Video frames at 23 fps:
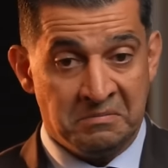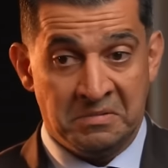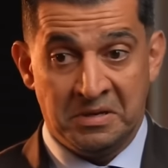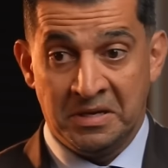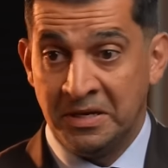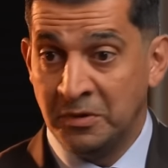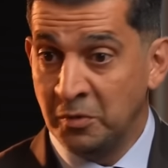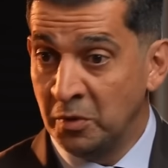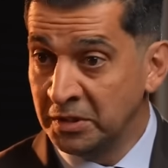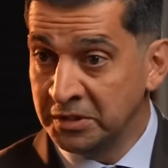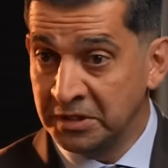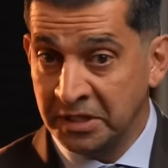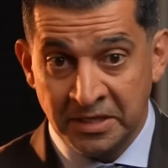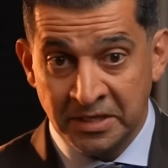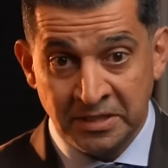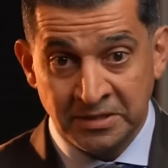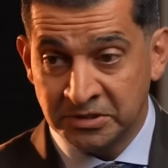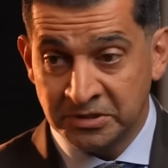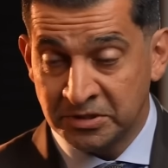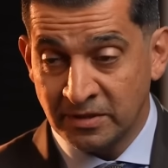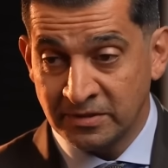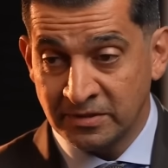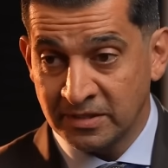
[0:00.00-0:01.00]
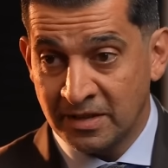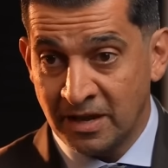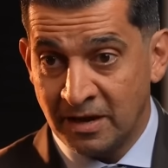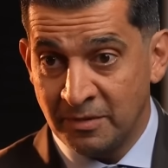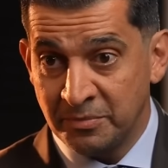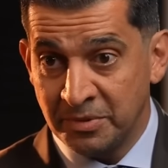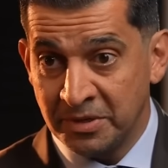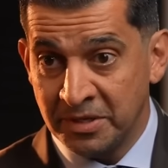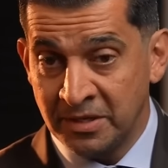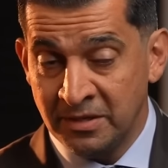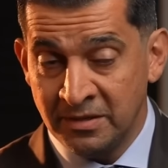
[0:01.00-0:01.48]
He was he didn't start the
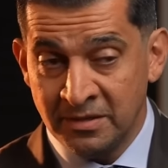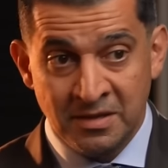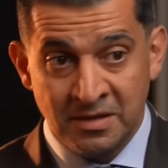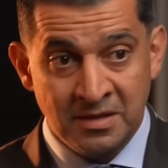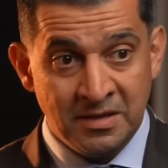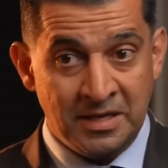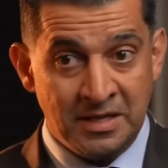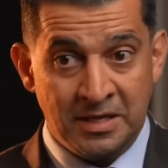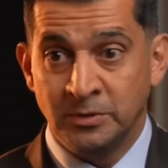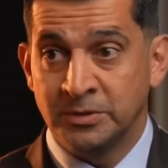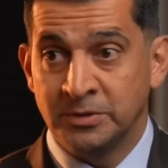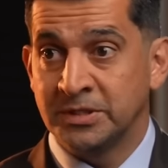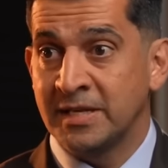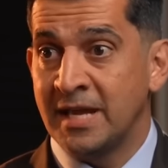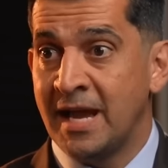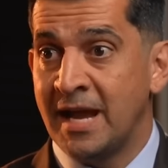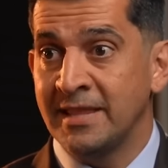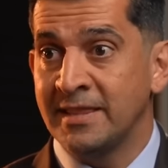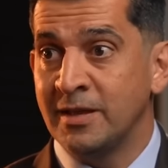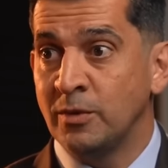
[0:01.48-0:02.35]
company. He was a guy